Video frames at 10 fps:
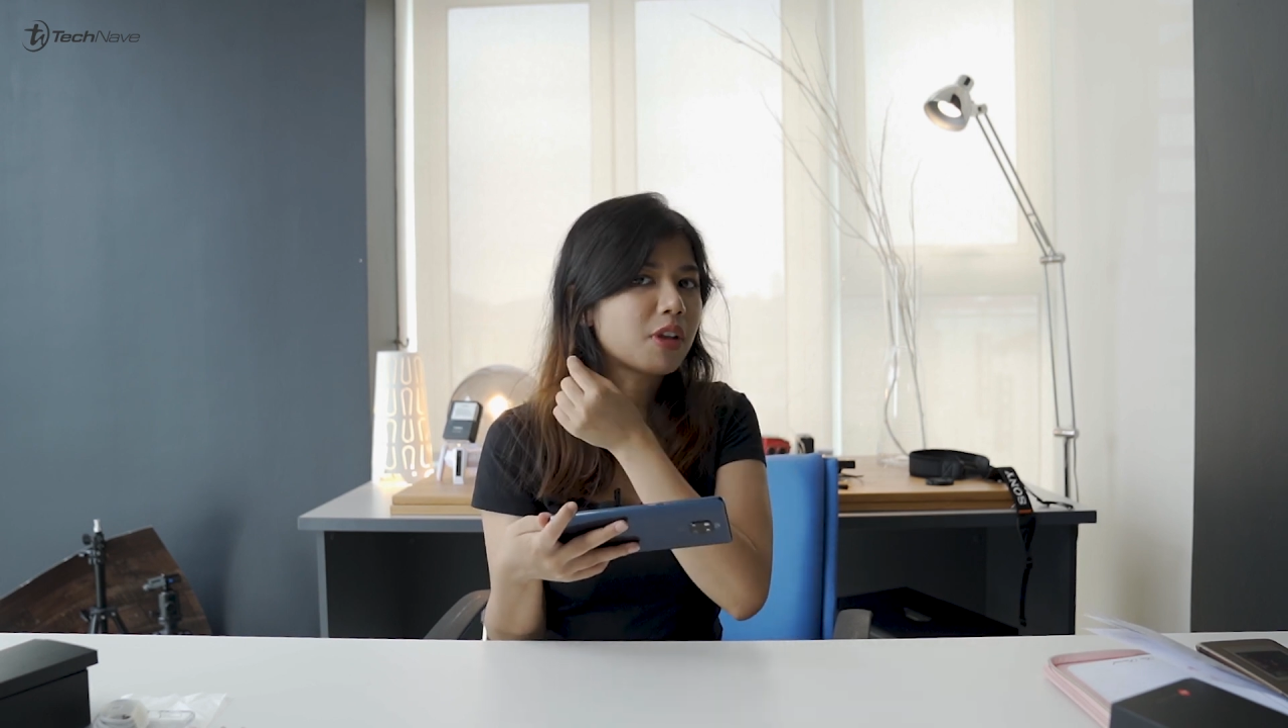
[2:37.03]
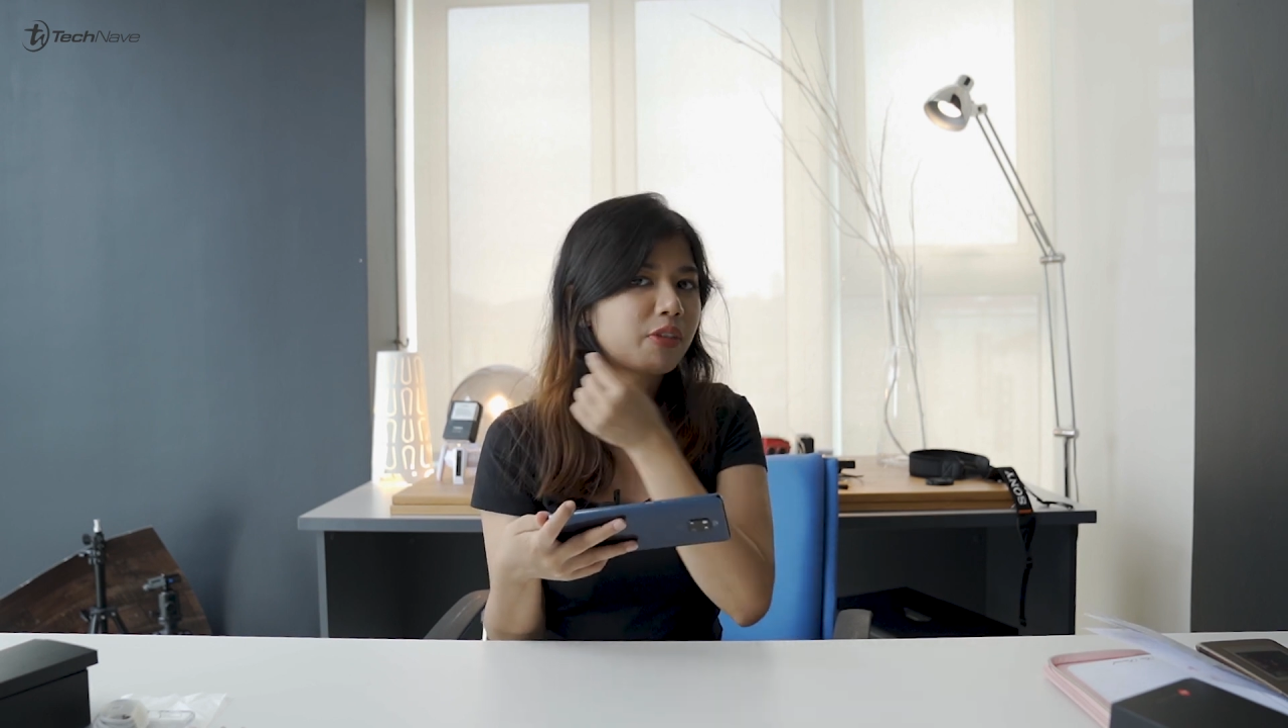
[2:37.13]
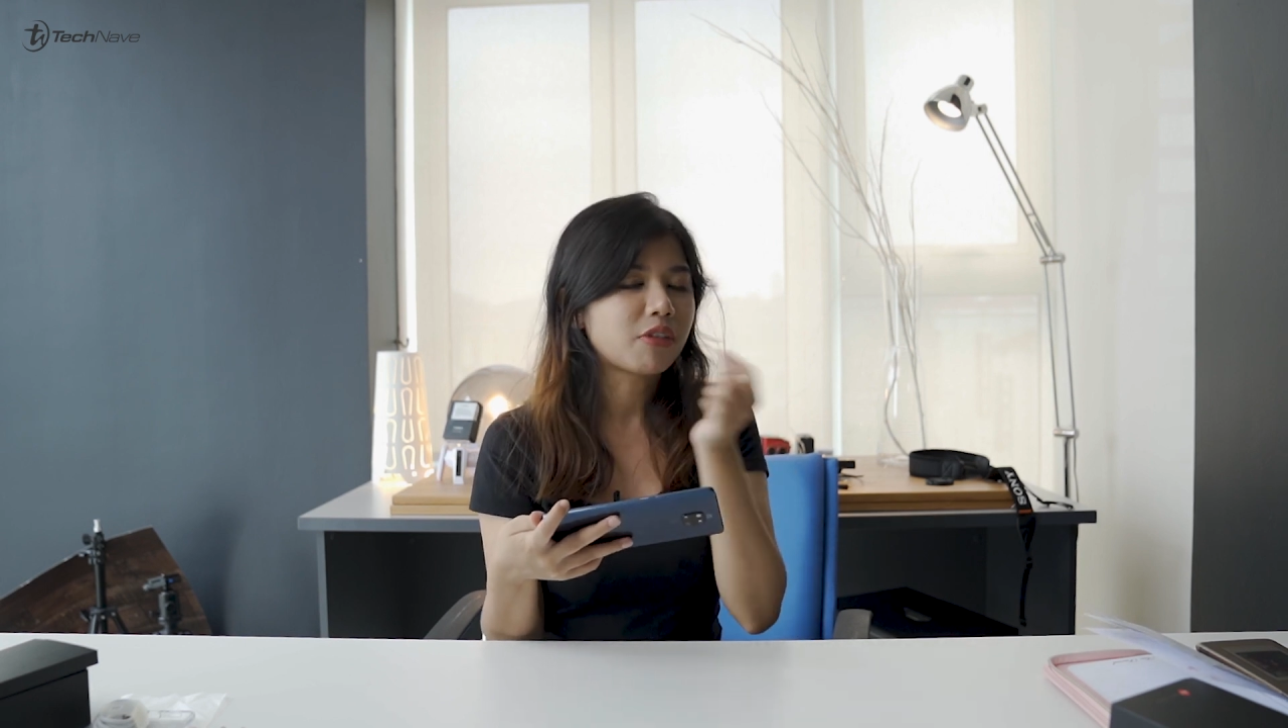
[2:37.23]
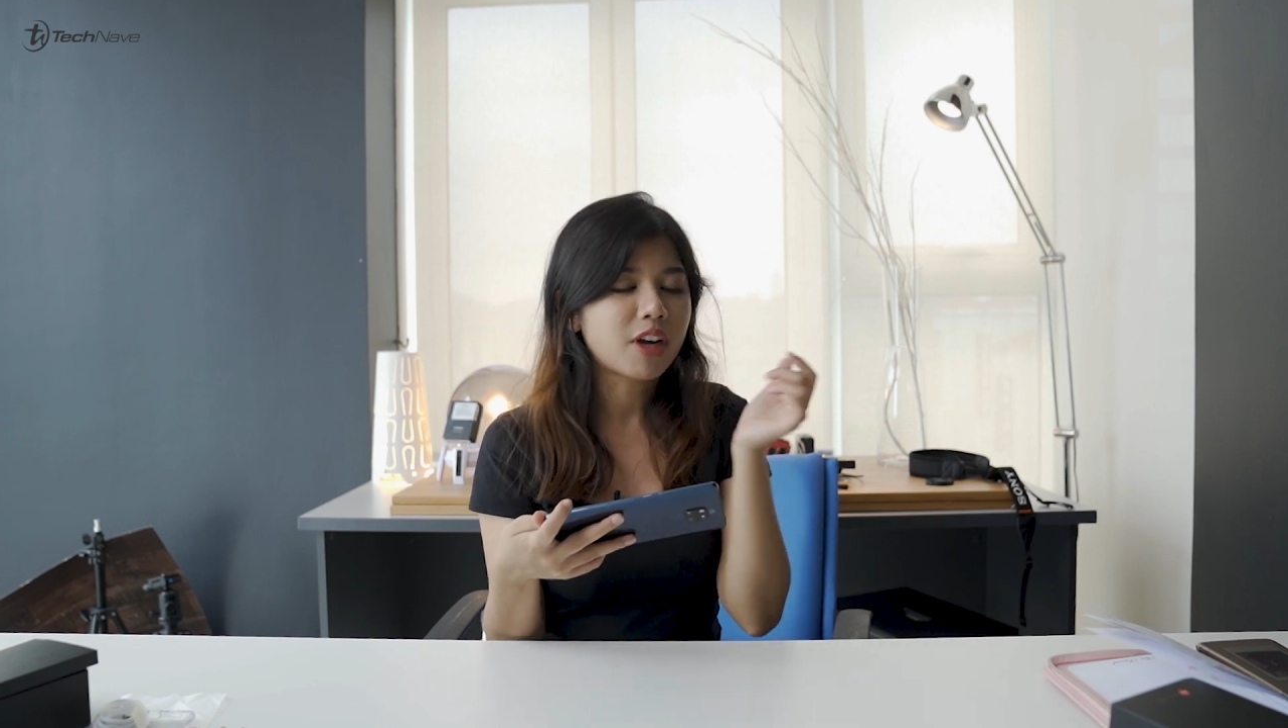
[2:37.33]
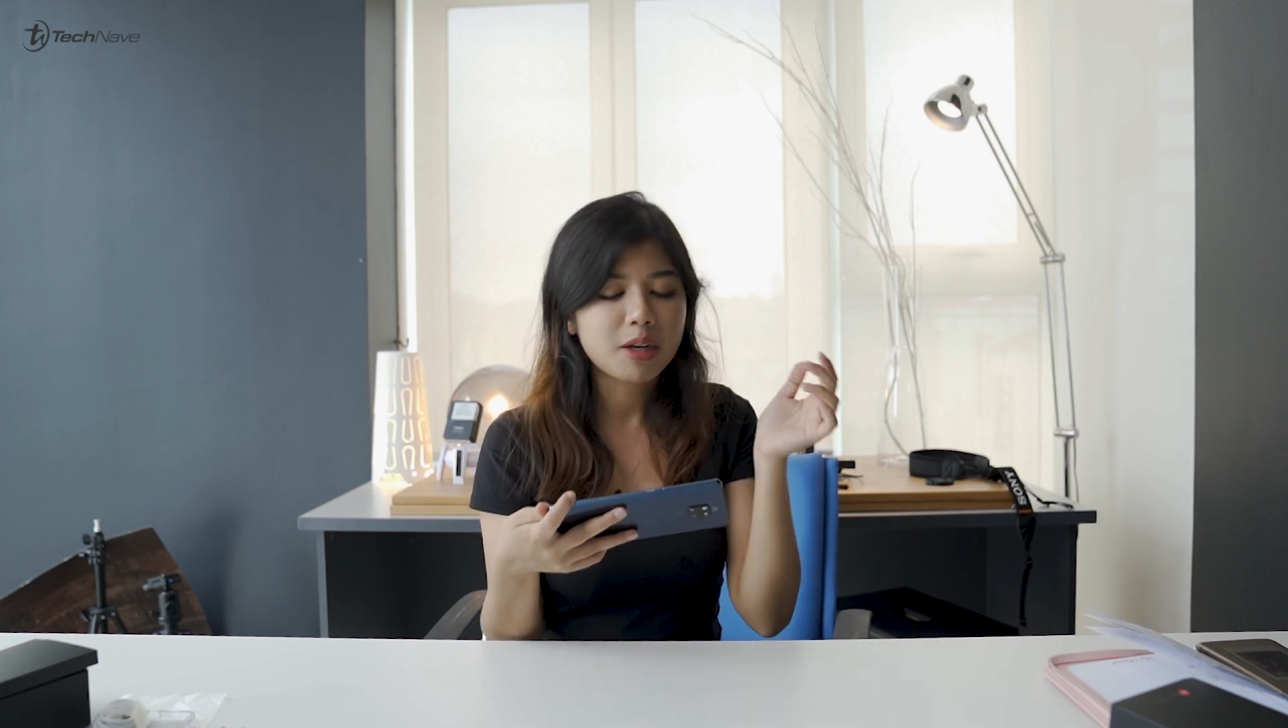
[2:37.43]

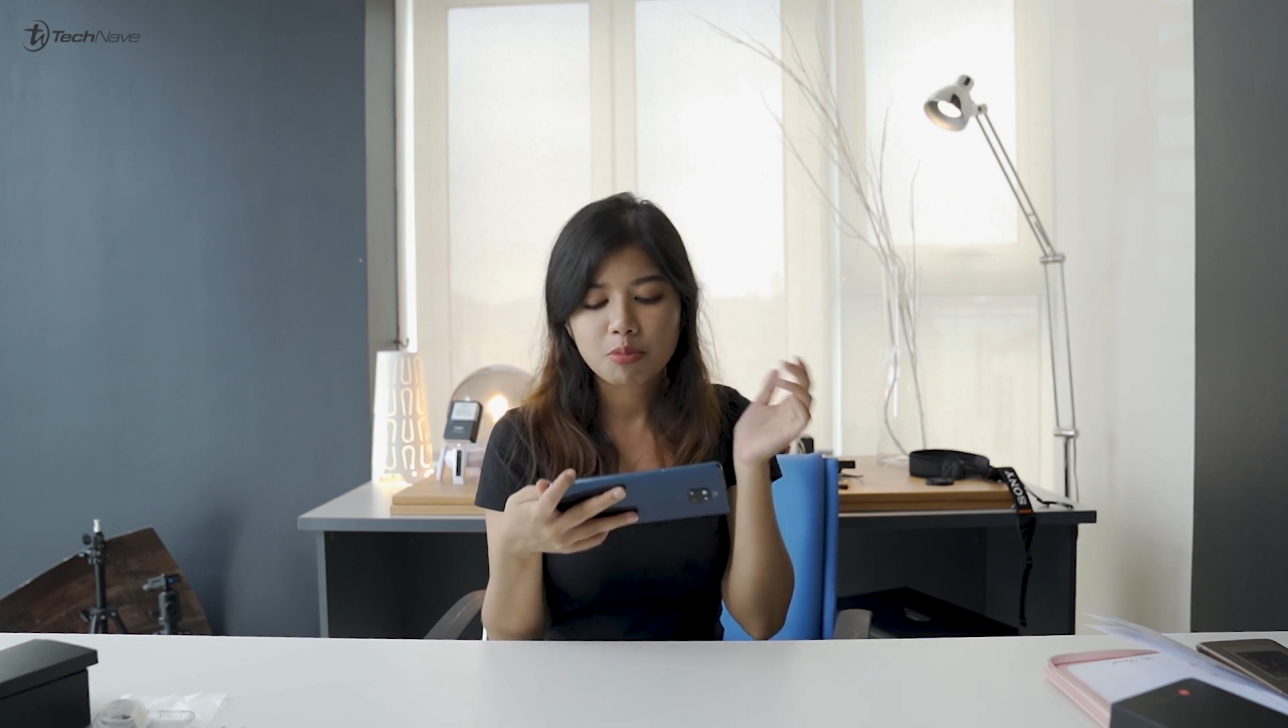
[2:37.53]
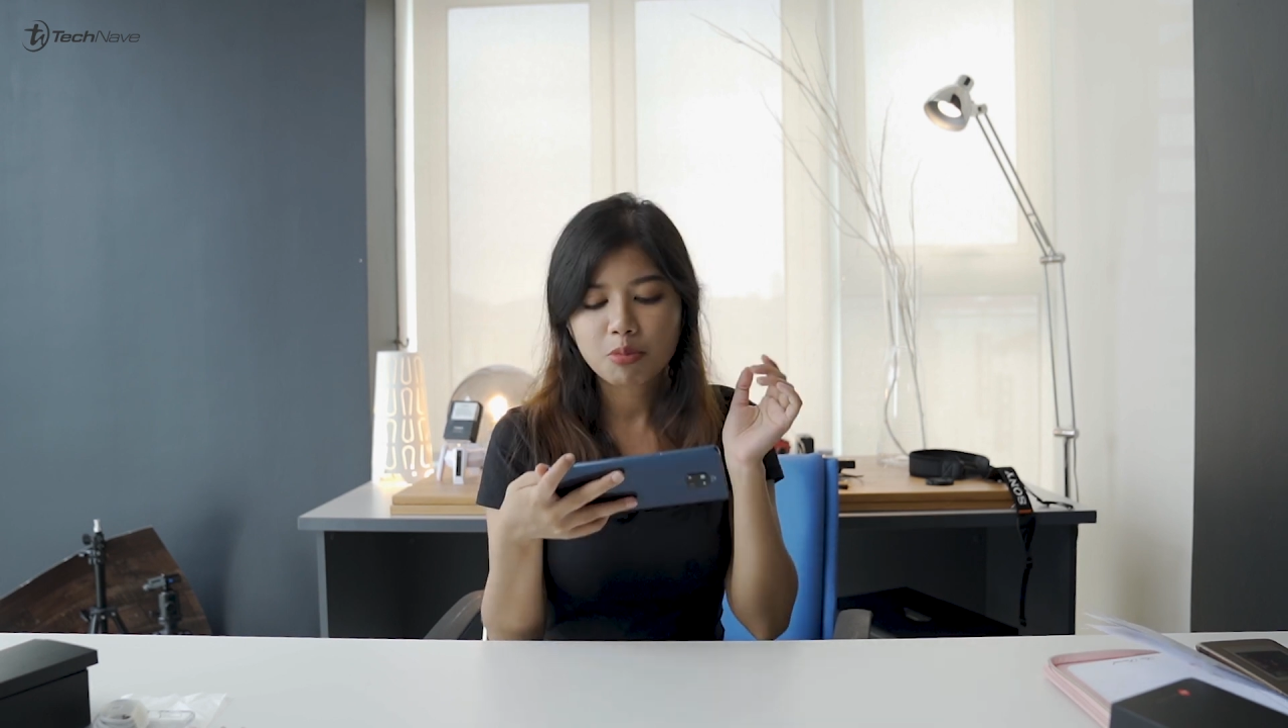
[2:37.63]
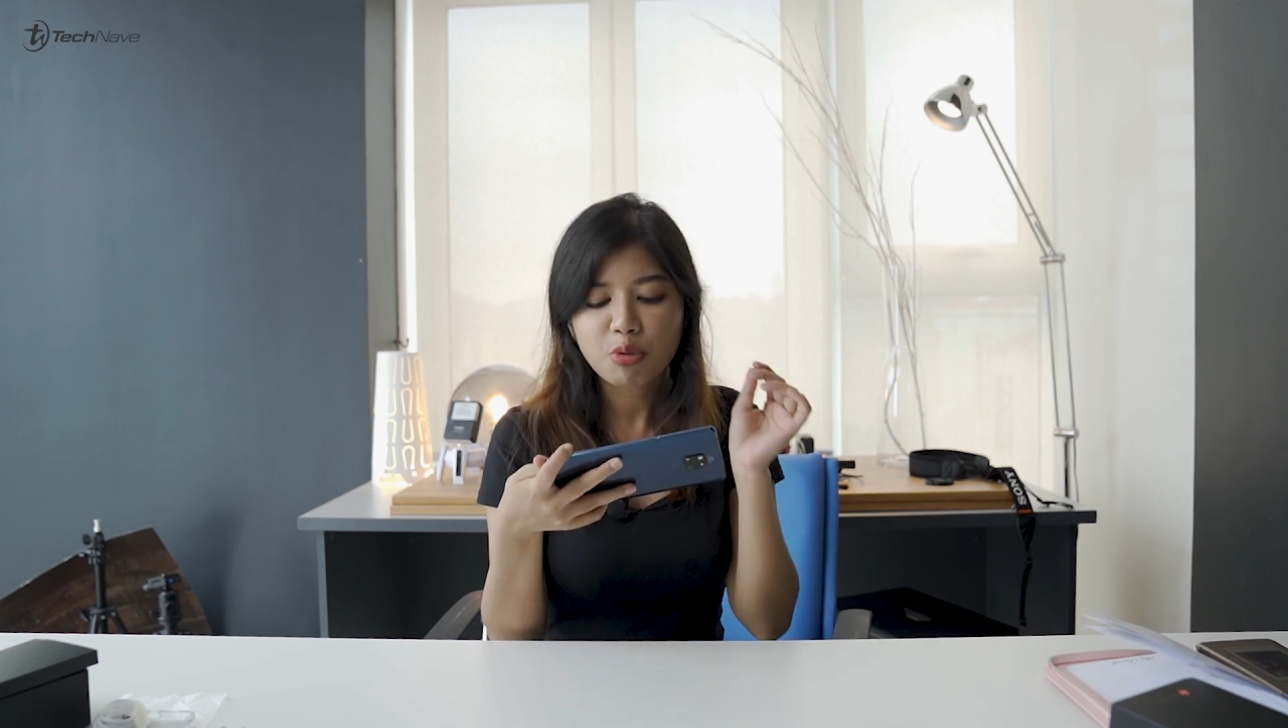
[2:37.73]
left and right